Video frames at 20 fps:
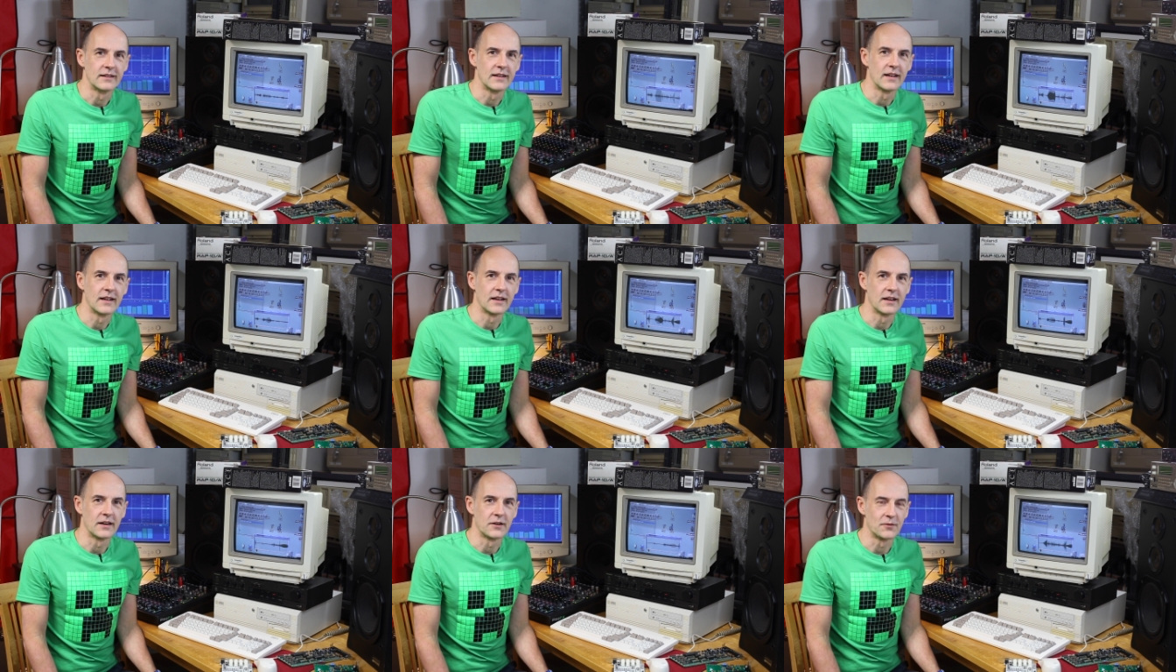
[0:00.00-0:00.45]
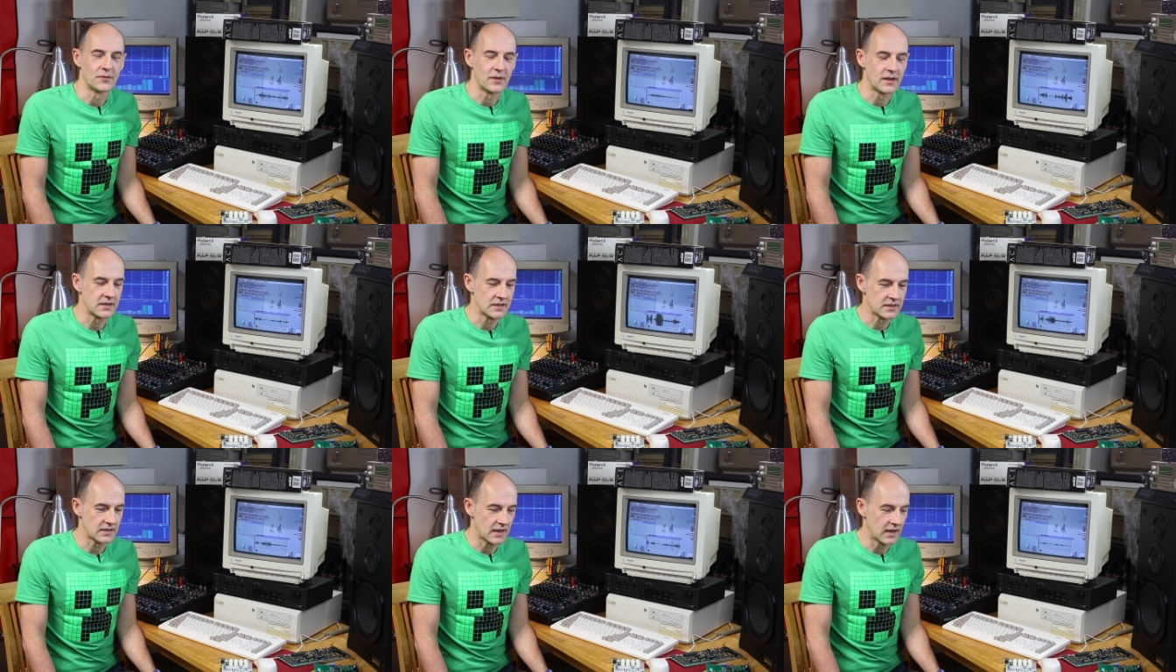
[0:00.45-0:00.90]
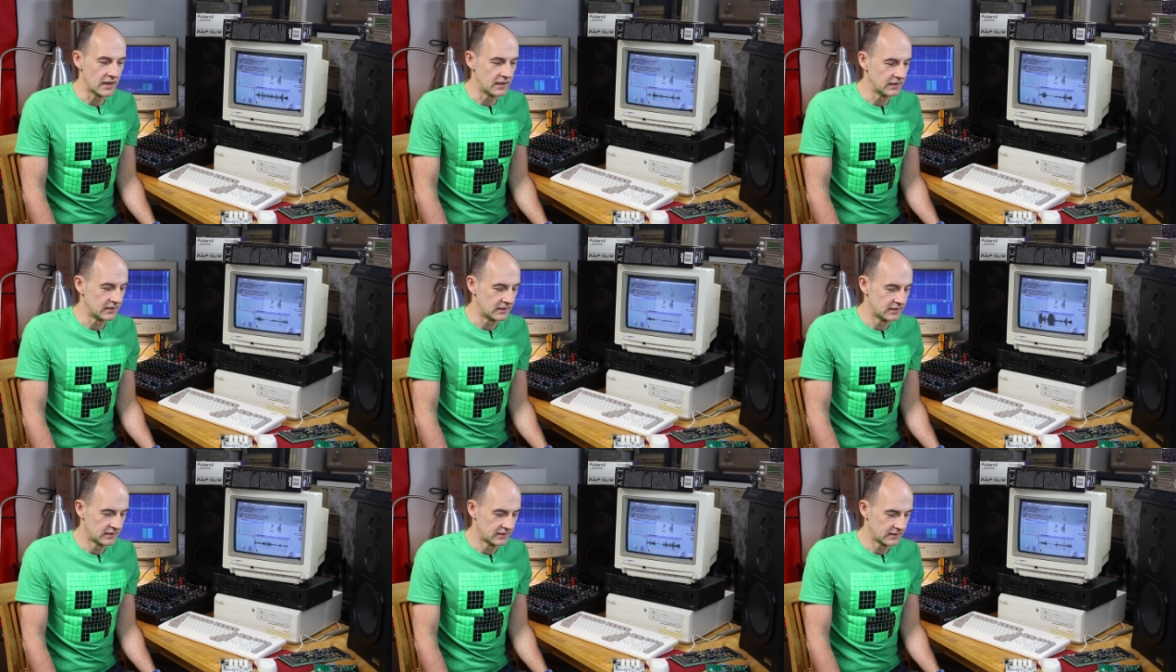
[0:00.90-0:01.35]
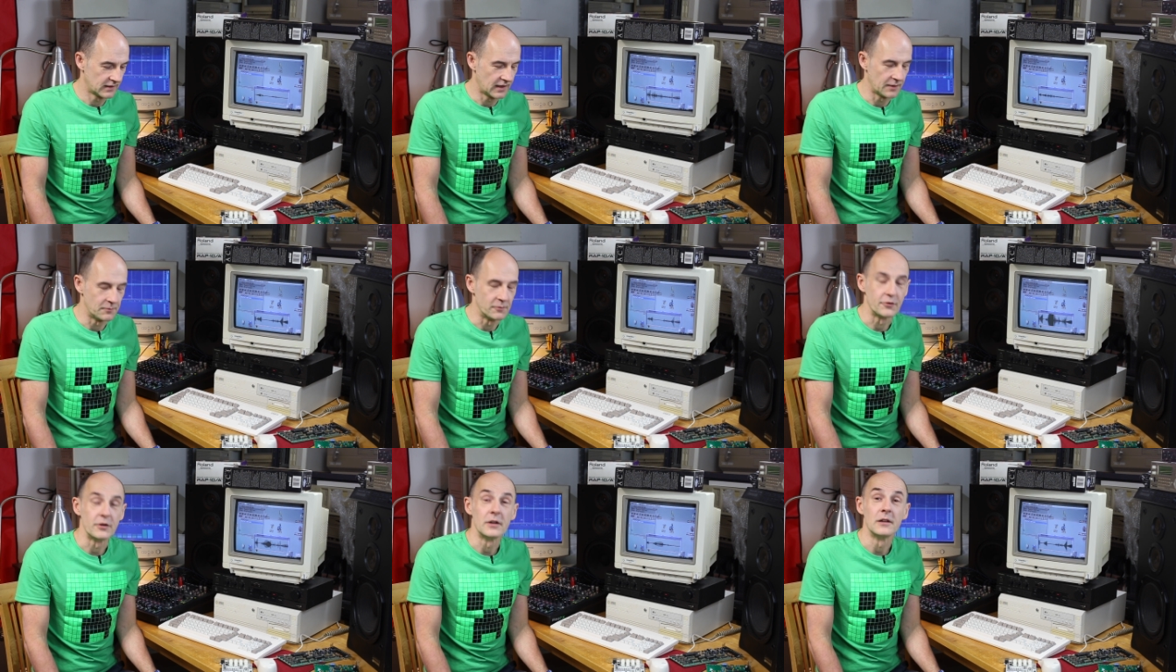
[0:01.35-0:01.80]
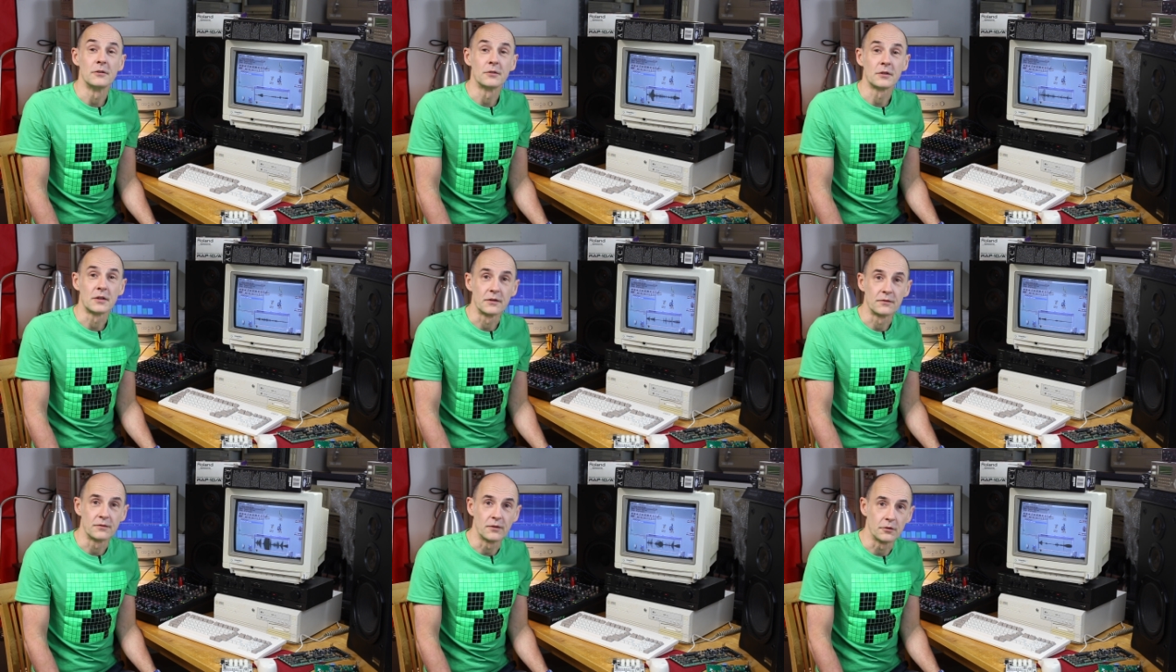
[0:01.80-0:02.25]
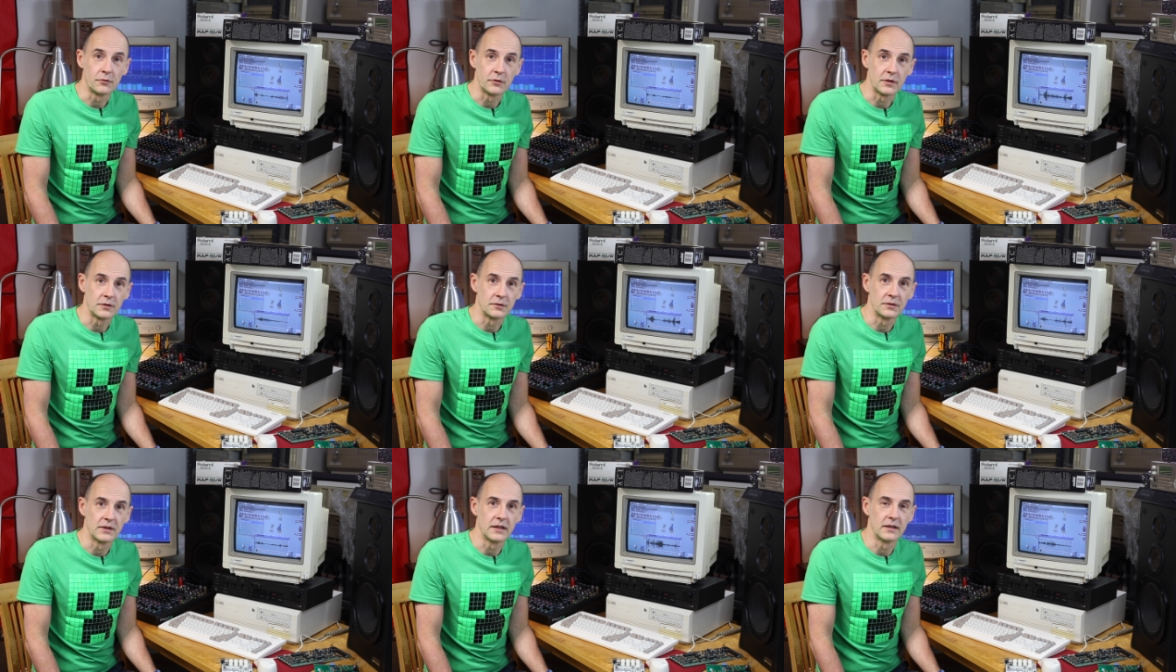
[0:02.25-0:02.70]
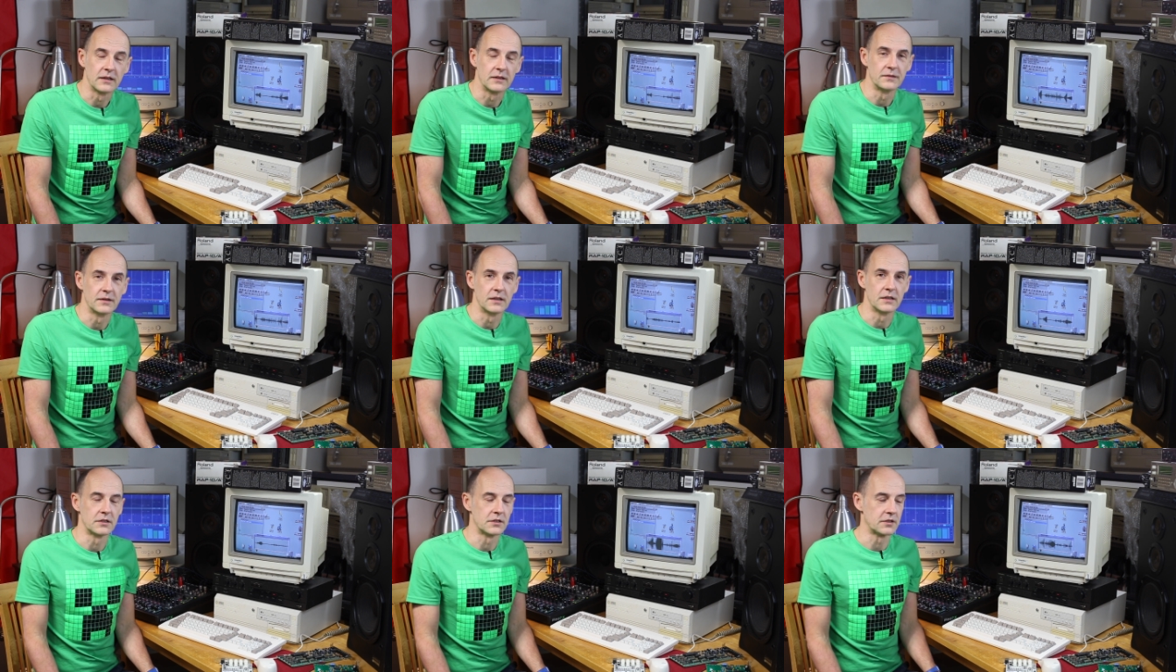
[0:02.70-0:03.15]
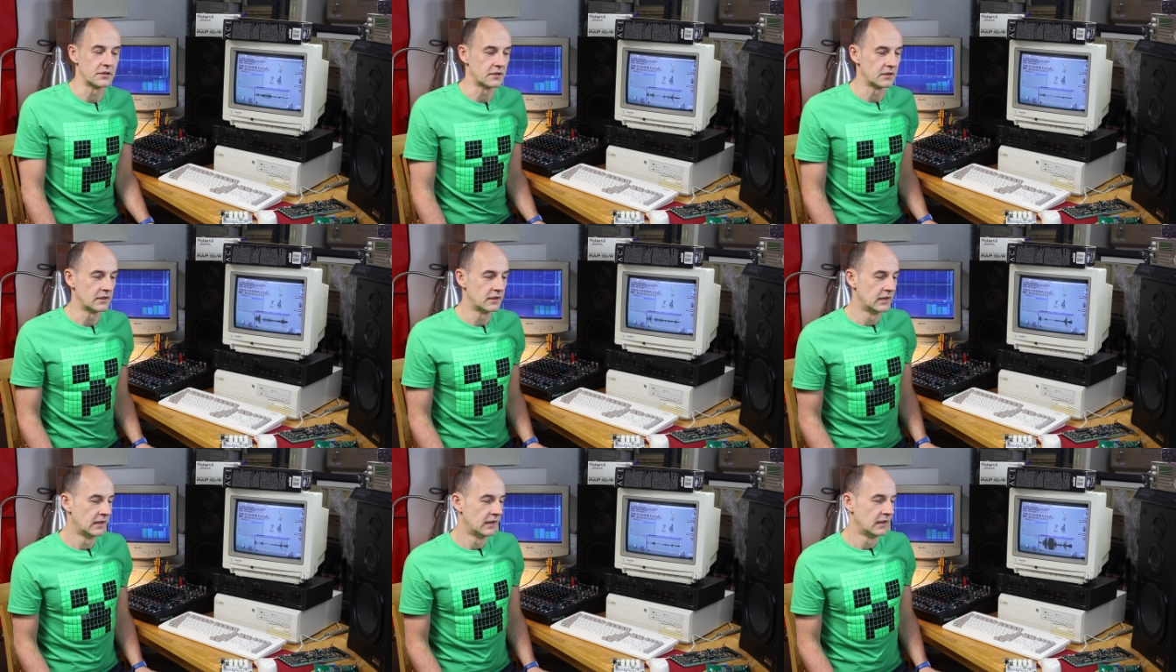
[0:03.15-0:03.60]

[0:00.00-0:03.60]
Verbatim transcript: ahead of us and I'm really looking forward to that adventure.